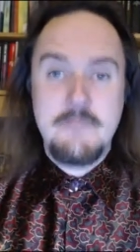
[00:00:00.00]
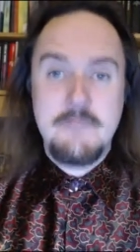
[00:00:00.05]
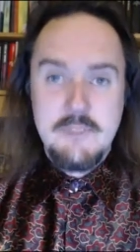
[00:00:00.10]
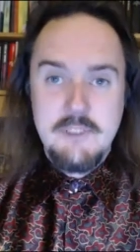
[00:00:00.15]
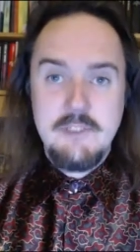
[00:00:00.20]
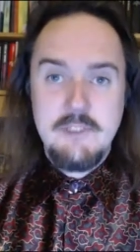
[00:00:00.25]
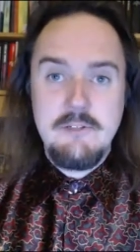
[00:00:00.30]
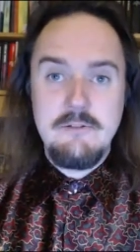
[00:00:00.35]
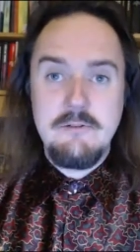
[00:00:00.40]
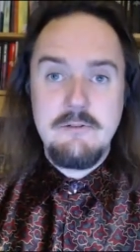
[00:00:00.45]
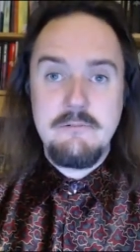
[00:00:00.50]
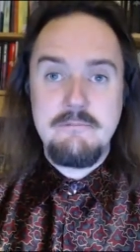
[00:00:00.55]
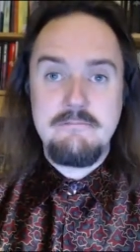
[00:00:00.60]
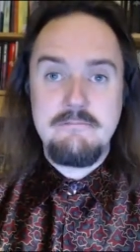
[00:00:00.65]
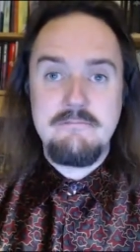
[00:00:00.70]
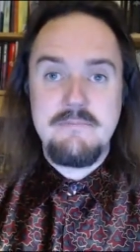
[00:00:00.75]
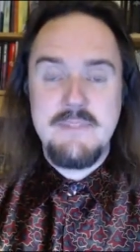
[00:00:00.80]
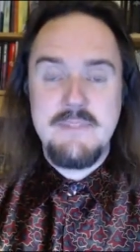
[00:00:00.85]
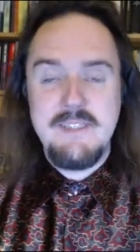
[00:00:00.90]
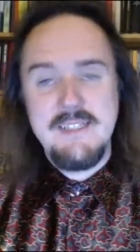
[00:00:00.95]
so
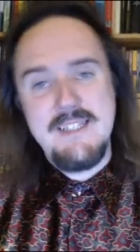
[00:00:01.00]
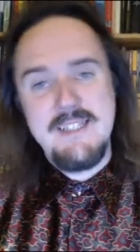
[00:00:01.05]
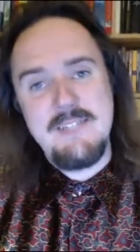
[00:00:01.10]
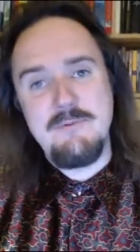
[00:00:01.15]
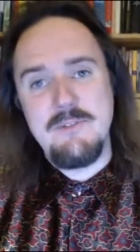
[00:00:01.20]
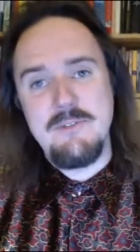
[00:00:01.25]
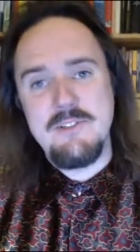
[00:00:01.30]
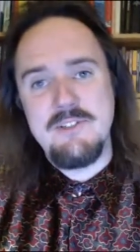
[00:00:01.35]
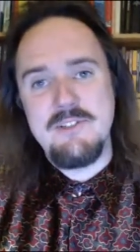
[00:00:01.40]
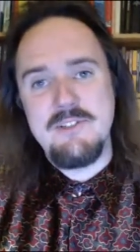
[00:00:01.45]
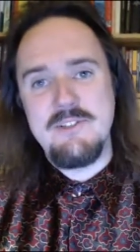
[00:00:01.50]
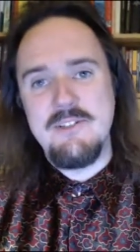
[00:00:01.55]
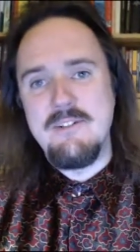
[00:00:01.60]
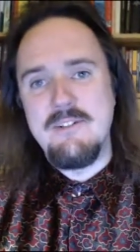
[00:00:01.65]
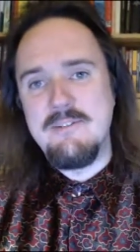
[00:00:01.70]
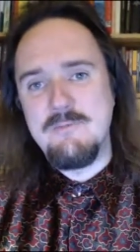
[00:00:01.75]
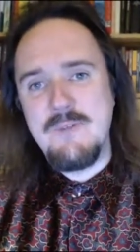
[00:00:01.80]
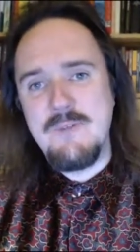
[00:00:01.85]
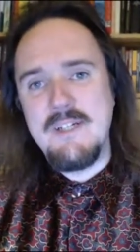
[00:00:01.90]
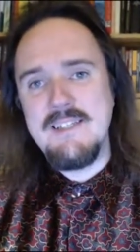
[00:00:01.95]
that was
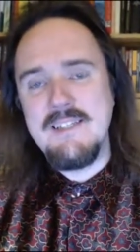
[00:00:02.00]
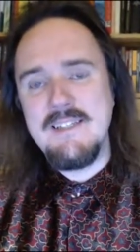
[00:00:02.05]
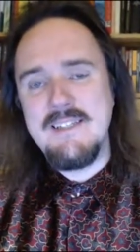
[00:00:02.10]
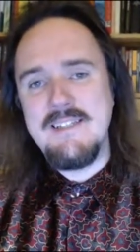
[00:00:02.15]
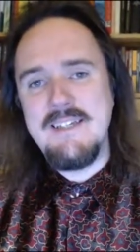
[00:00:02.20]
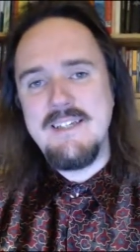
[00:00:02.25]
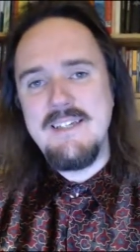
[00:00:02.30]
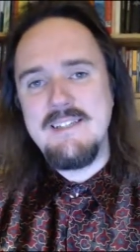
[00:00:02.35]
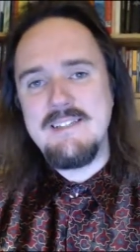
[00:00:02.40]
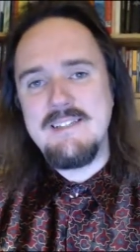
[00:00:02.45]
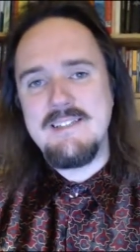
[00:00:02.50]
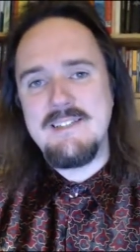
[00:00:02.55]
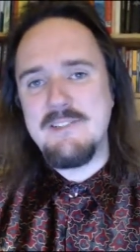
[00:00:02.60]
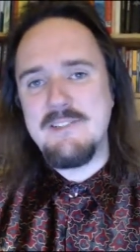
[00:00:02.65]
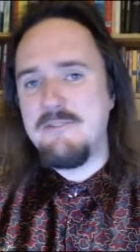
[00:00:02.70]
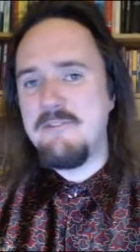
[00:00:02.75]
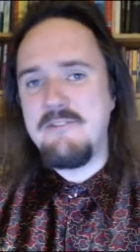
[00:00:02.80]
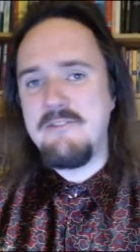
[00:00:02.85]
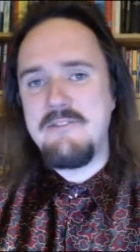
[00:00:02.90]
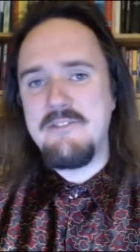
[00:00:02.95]
one case
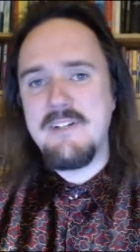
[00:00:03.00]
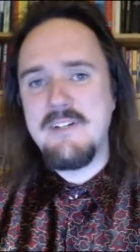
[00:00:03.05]
of